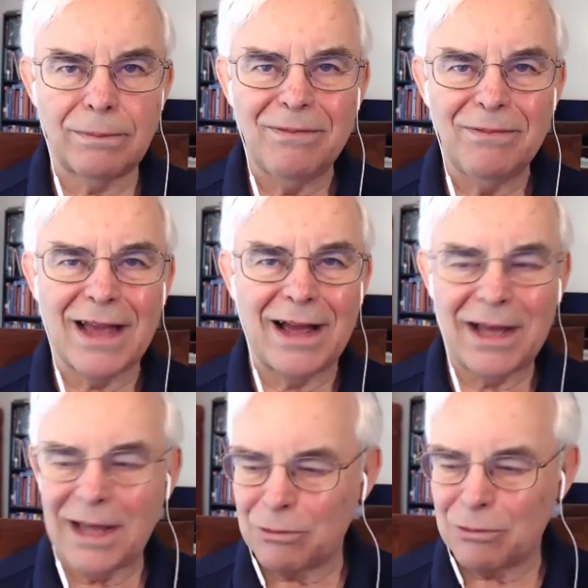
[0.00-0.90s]
I
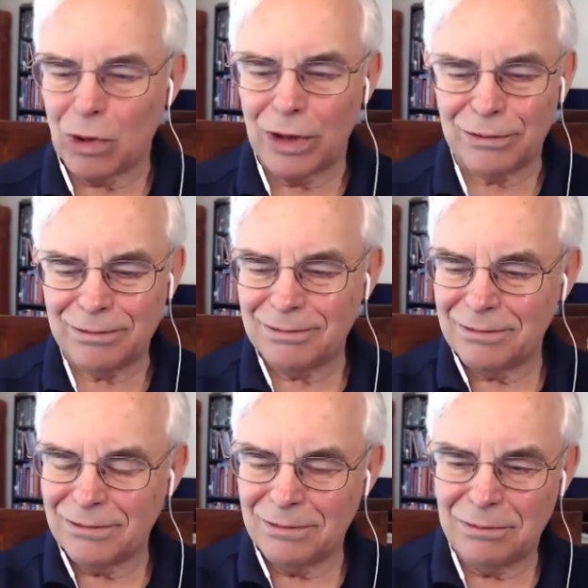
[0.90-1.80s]
had one
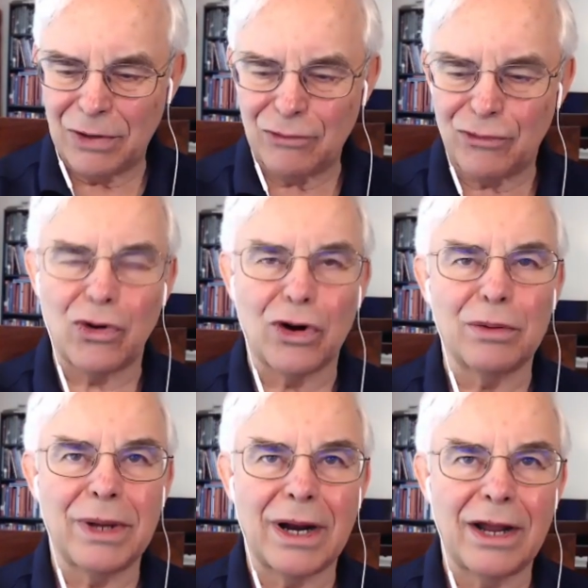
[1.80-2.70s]
before,
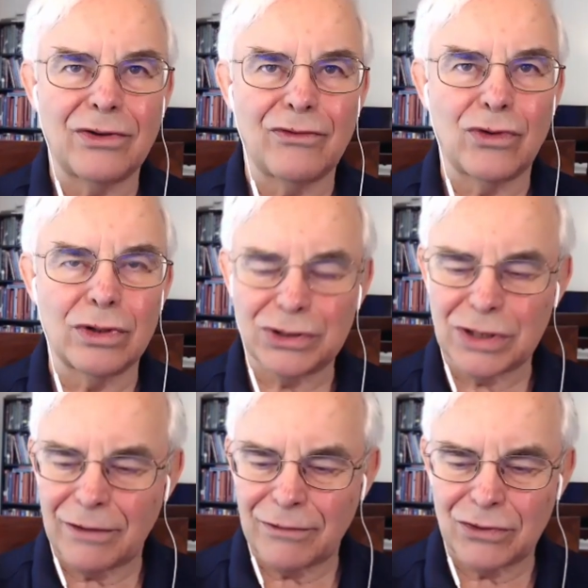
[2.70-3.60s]
but I divorced
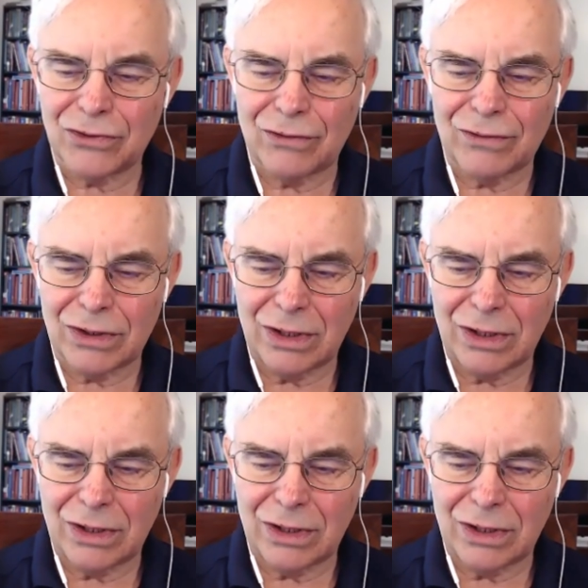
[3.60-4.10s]
after seventeen